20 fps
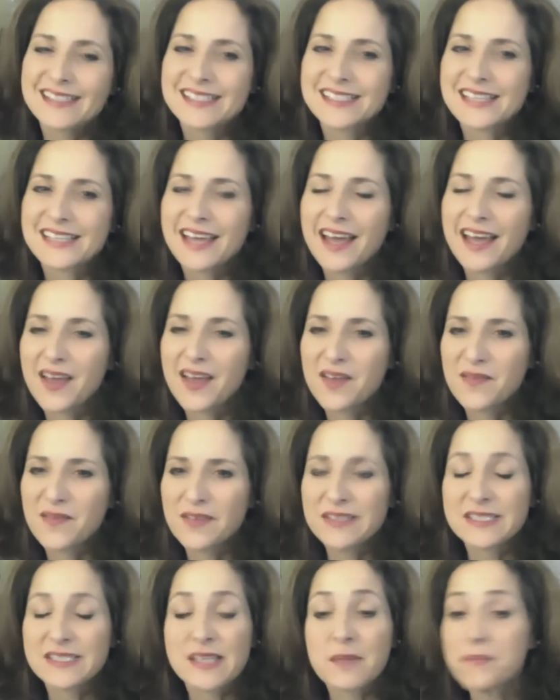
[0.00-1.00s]
tough.
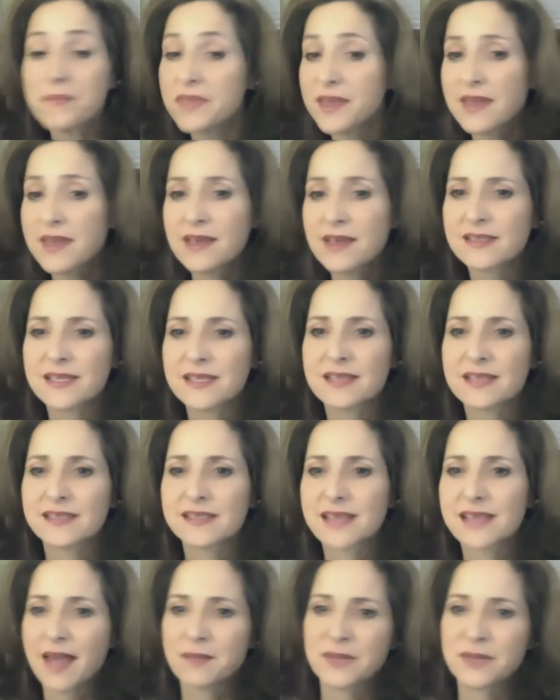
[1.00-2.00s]
And some things, it's
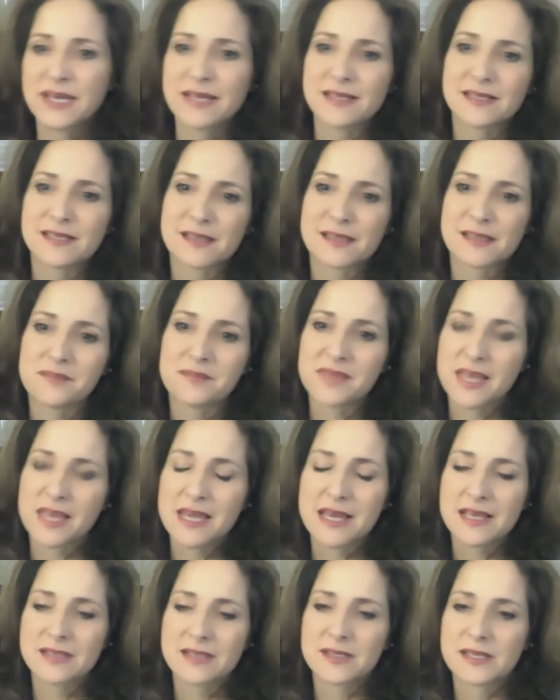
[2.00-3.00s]
sad because some
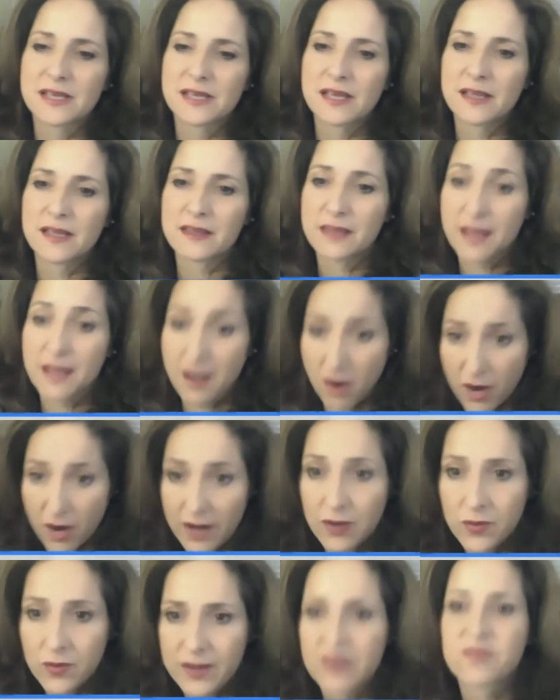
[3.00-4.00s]
things that are
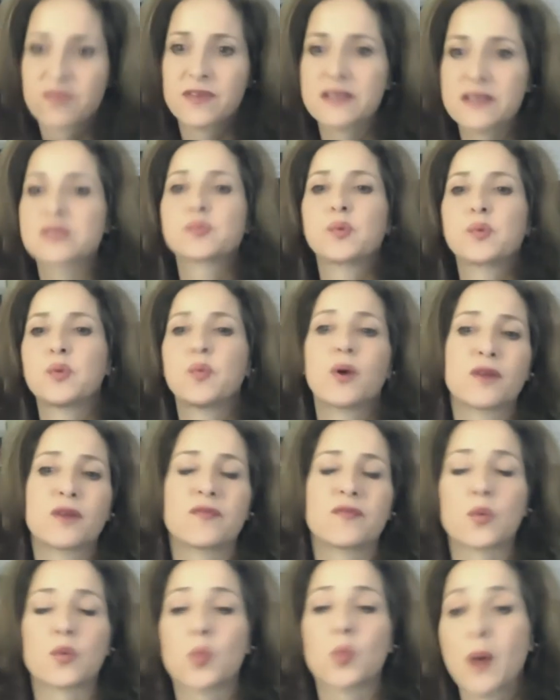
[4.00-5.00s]
a quick fix will
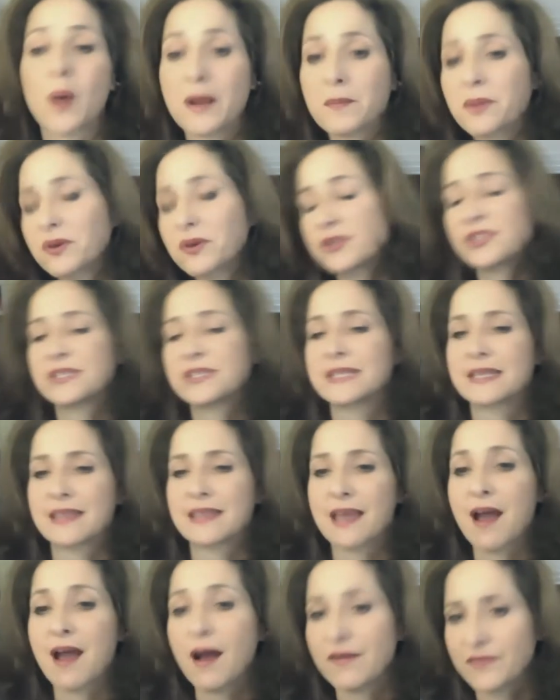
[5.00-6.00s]
work for one person in
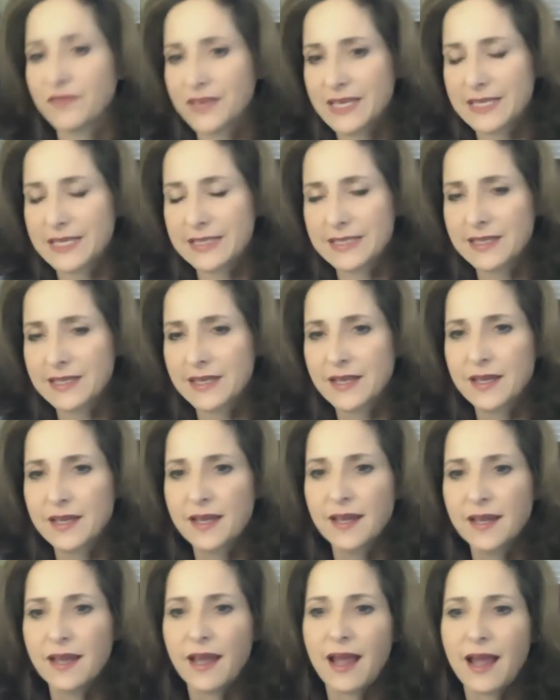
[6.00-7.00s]
the office,
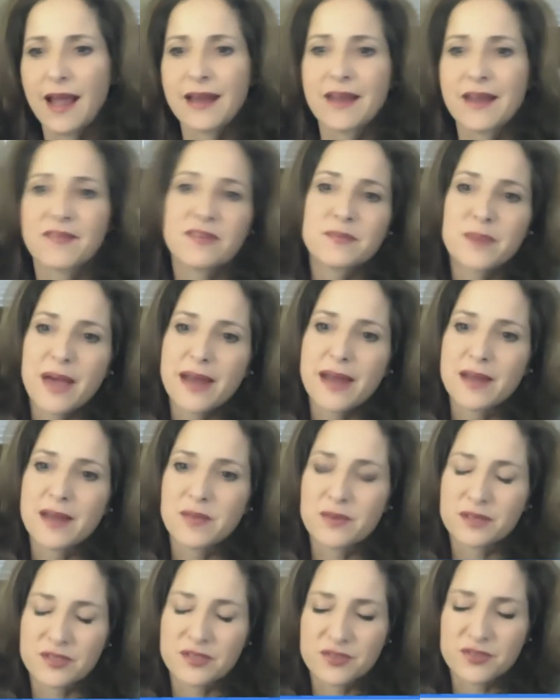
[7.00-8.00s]
and everybody
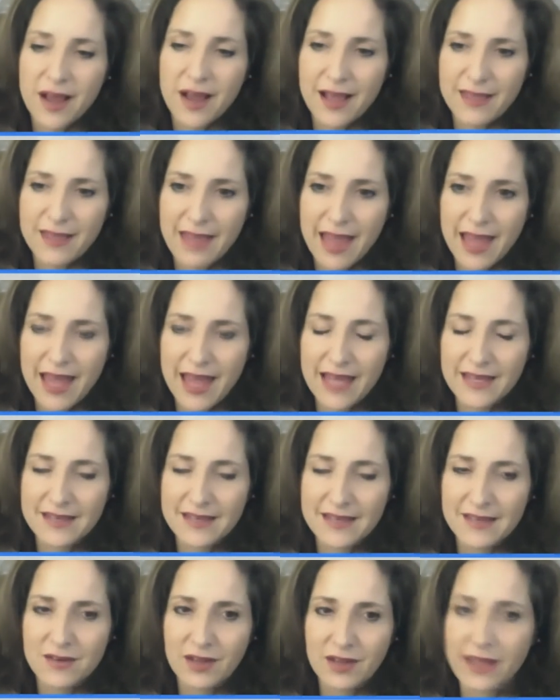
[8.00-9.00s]
will try that.
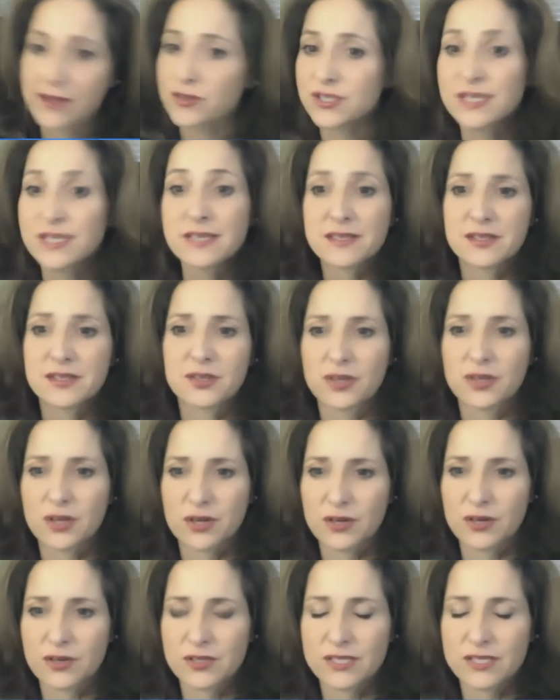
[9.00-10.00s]
Or like your
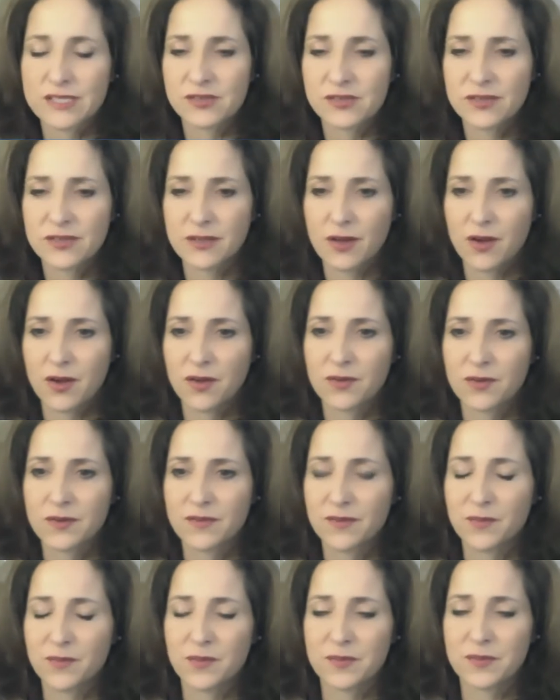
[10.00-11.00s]
sister or sister-in-law
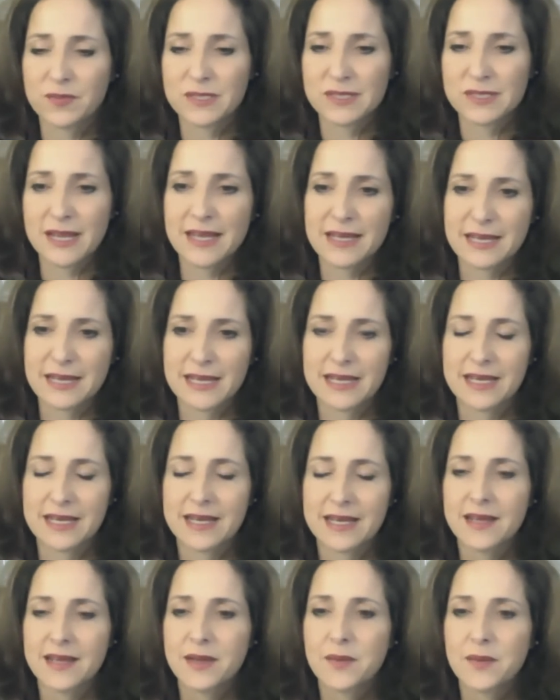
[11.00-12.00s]
who was taking it,
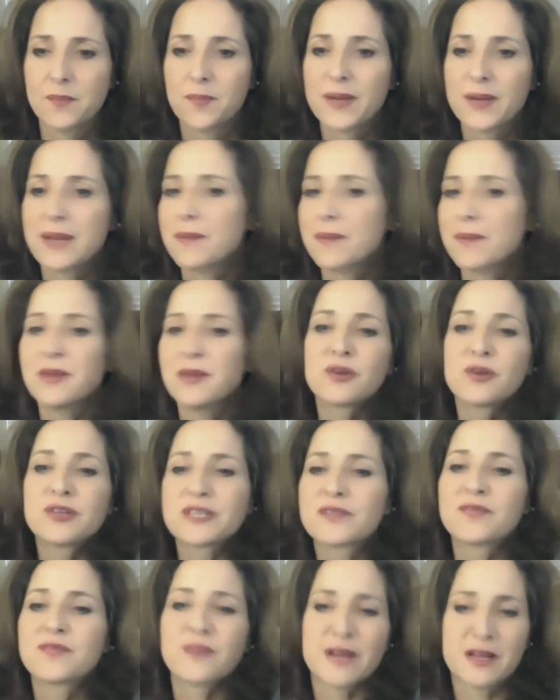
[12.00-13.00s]
but you're
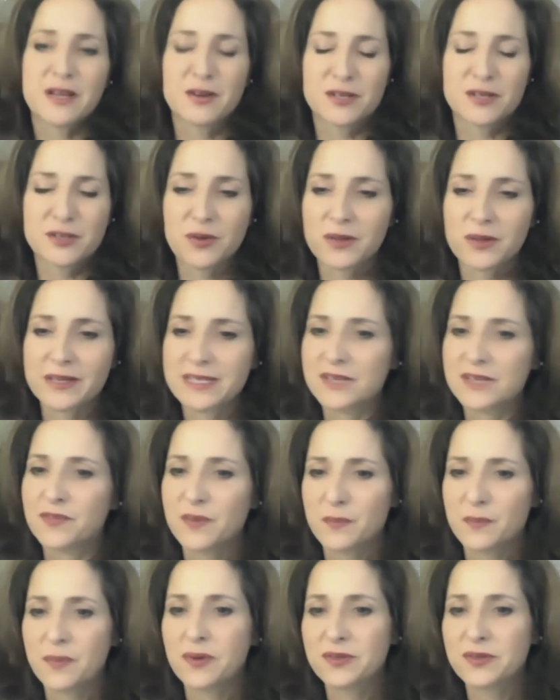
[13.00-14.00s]
different. You're a totally
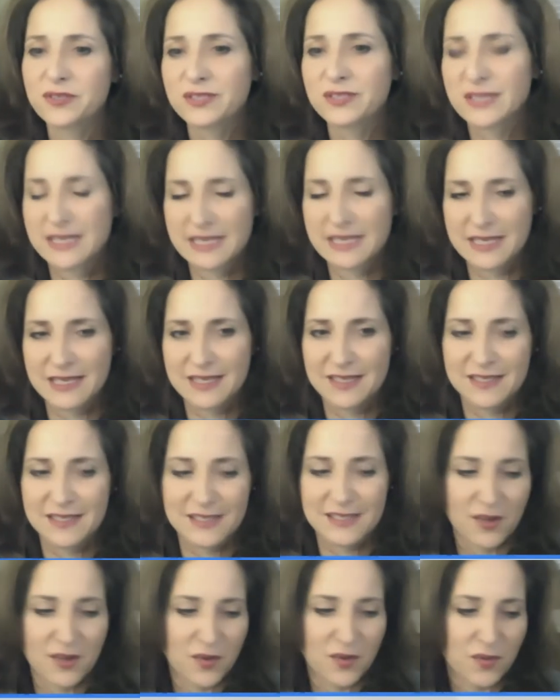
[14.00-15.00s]
different person, and
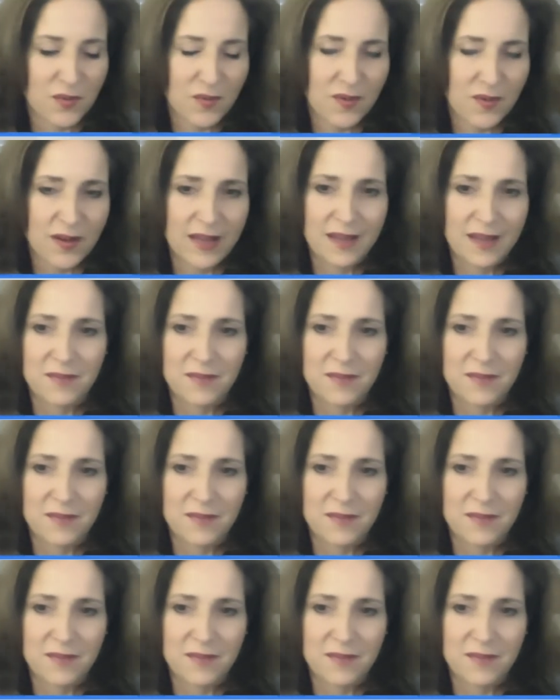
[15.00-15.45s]
so it